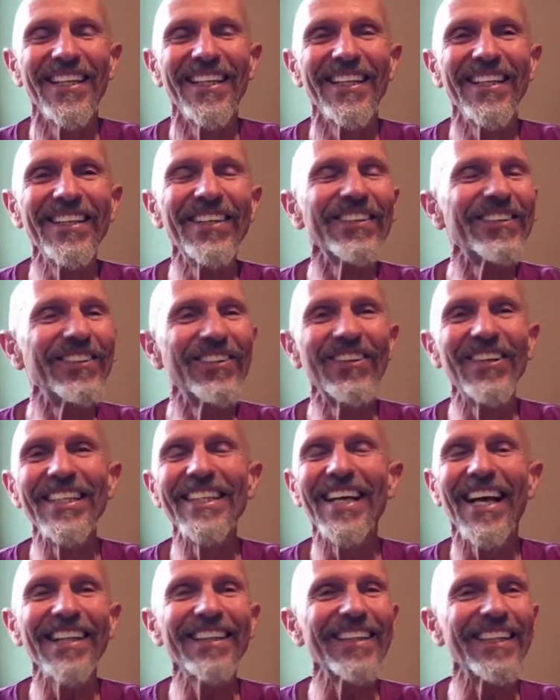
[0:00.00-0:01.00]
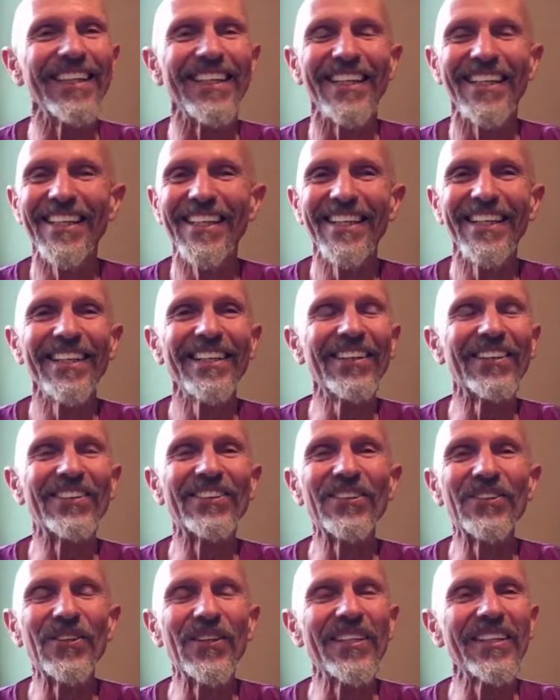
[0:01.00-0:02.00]
You're doing nothing. You're
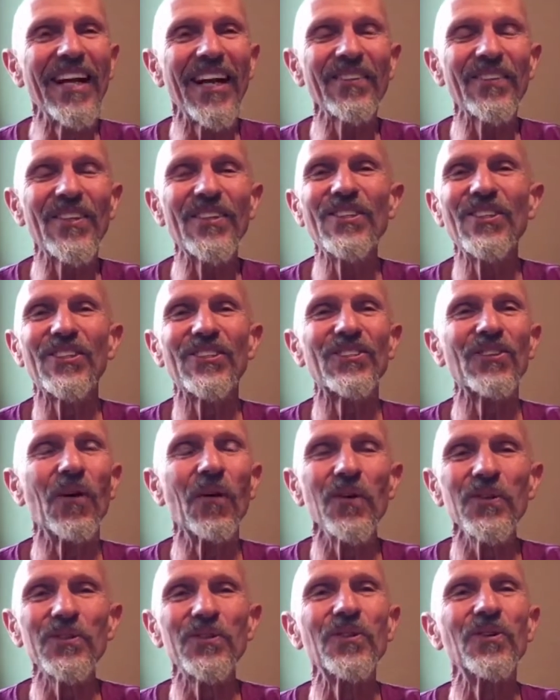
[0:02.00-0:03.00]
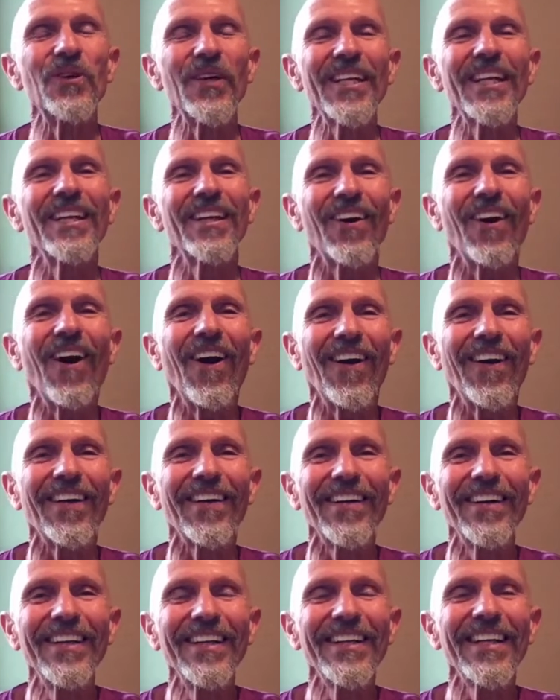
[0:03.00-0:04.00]
doing nothing. Your soul's doing it
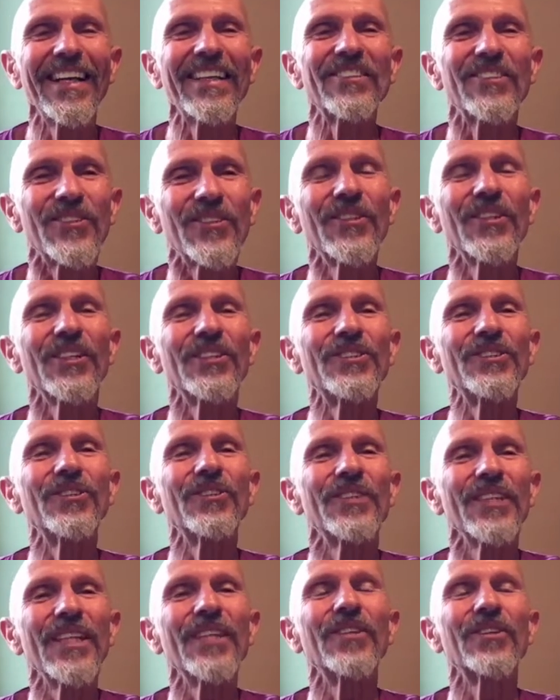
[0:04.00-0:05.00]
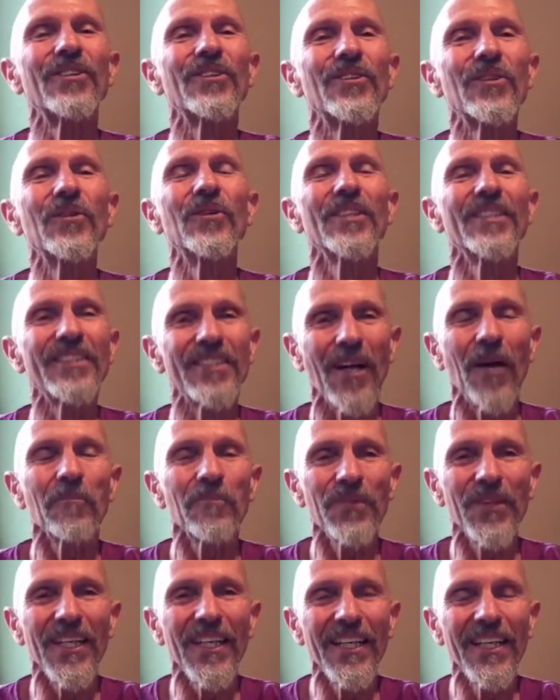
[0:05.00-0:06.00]
all. As soon as you think you're doing
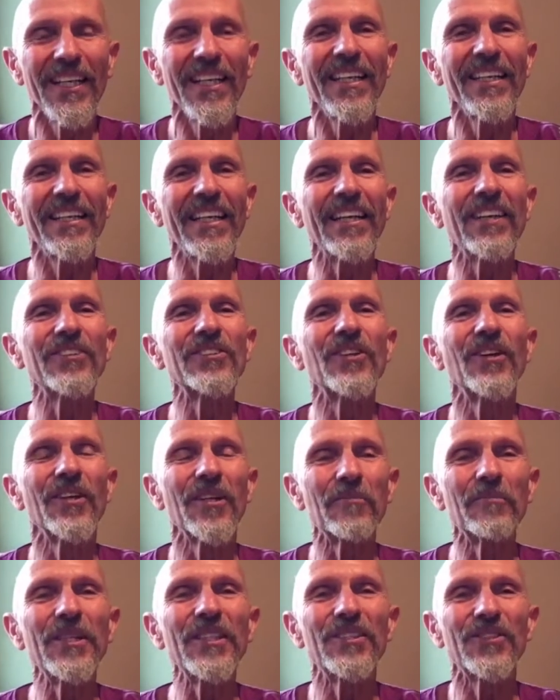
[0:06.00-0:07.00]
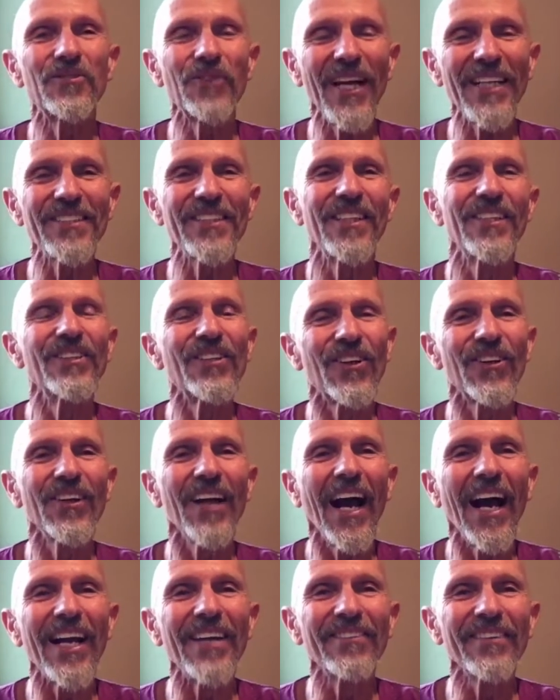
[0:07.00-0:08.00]
something, then there's going to be stress in your
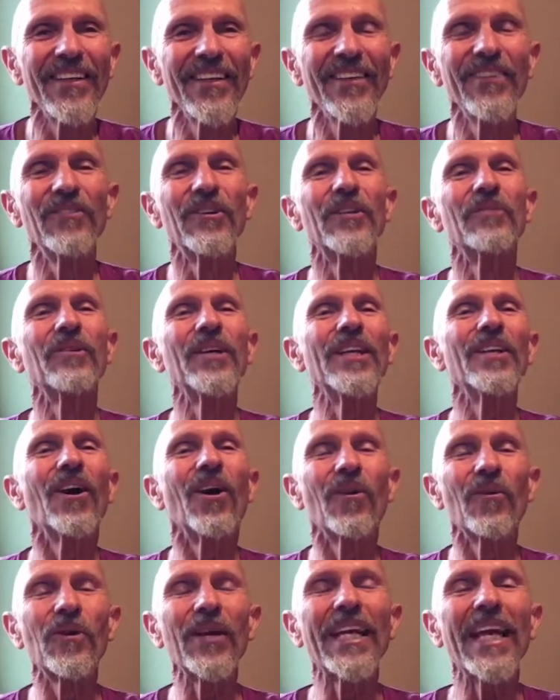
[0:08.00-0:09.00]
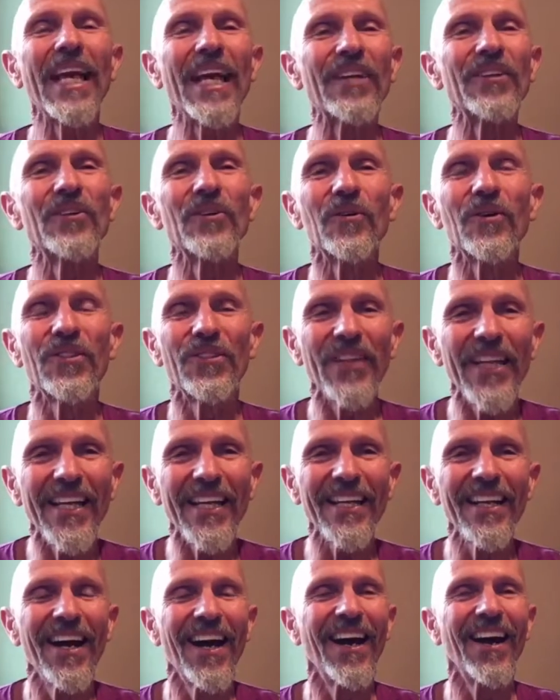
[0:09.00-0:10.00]
life. When we know we can't do a
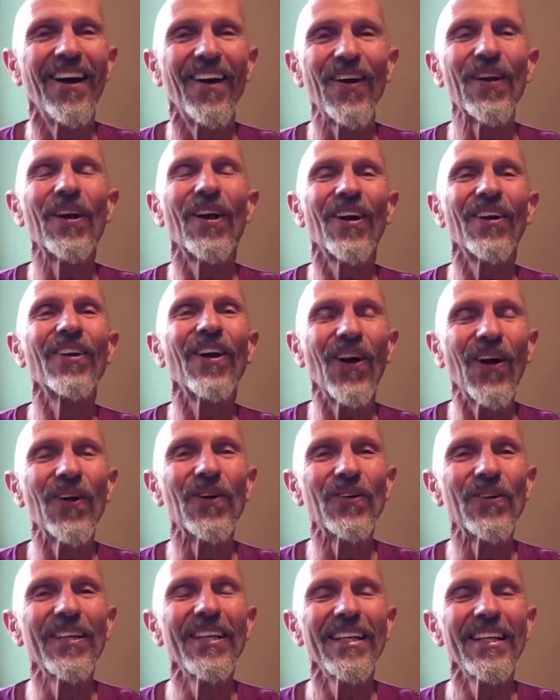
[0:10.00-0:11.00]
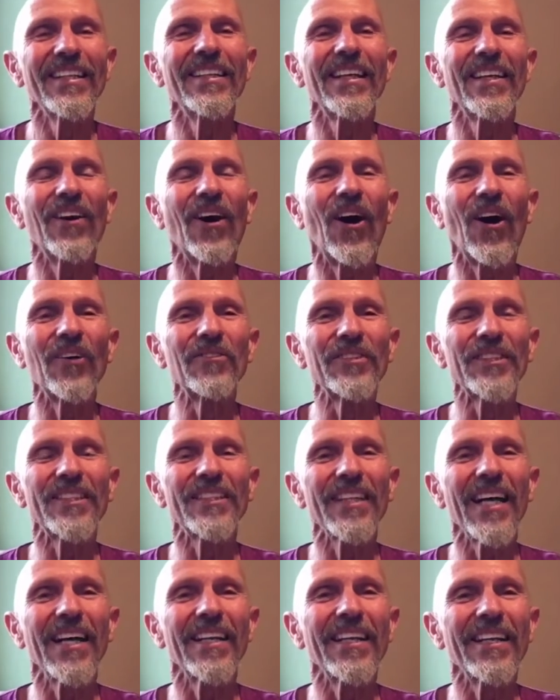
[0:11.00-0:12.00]
thing on our own, then all of a
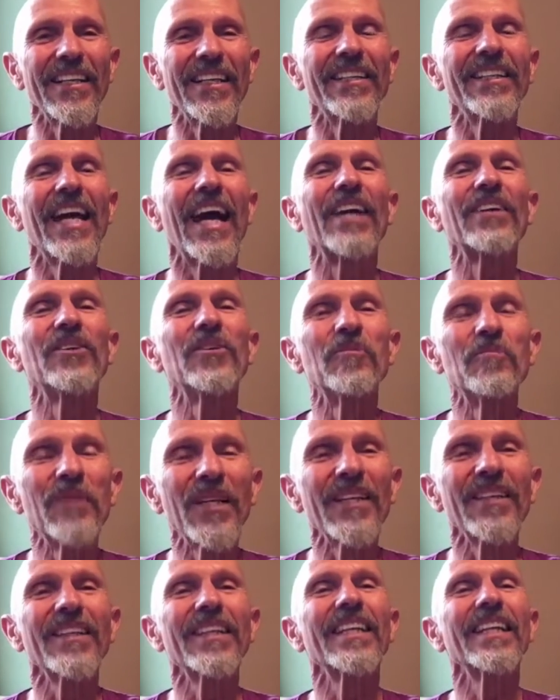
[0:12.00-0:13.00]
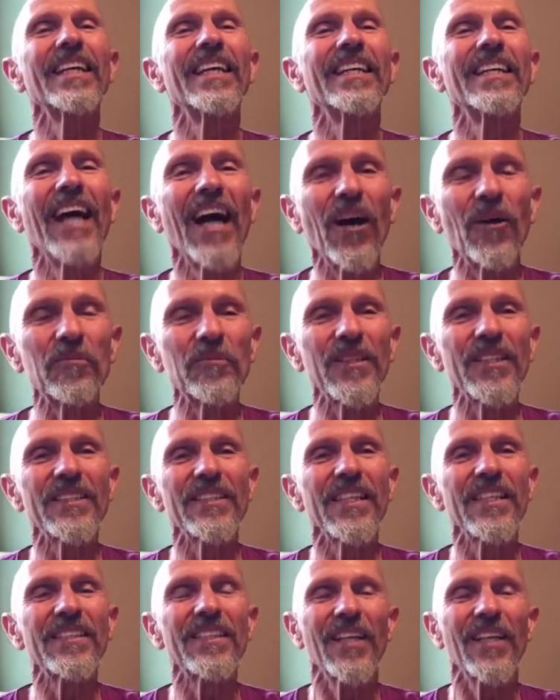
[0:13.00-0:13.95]
sudden in that humility and helplessness